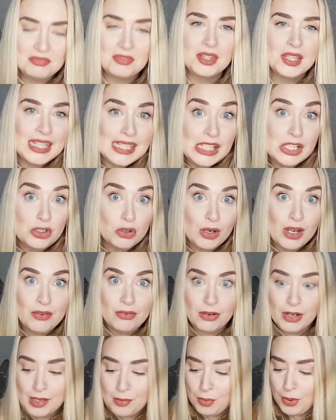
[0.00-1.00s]
This is great for
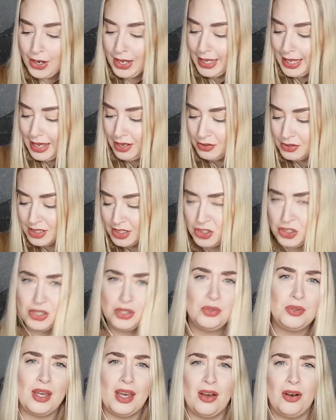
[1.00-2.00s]
any breakouts. I do
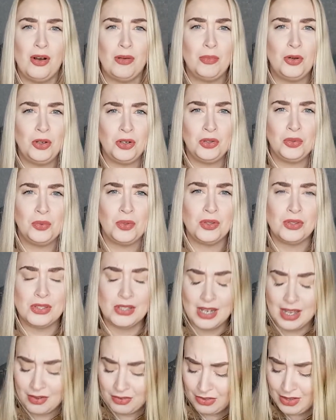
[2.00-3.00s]
get hormonal ones
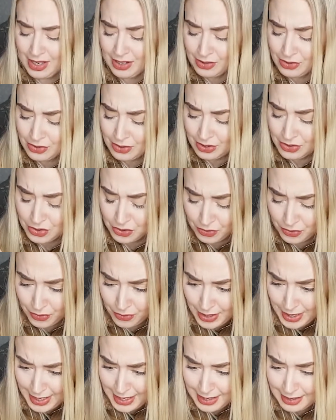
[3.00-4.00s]
now and then, so that's
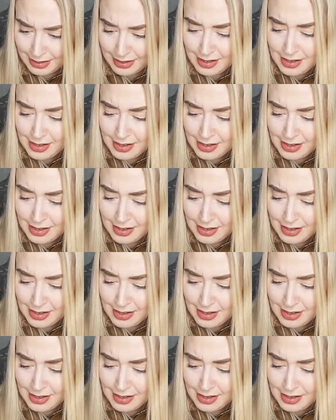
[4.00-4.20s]
great.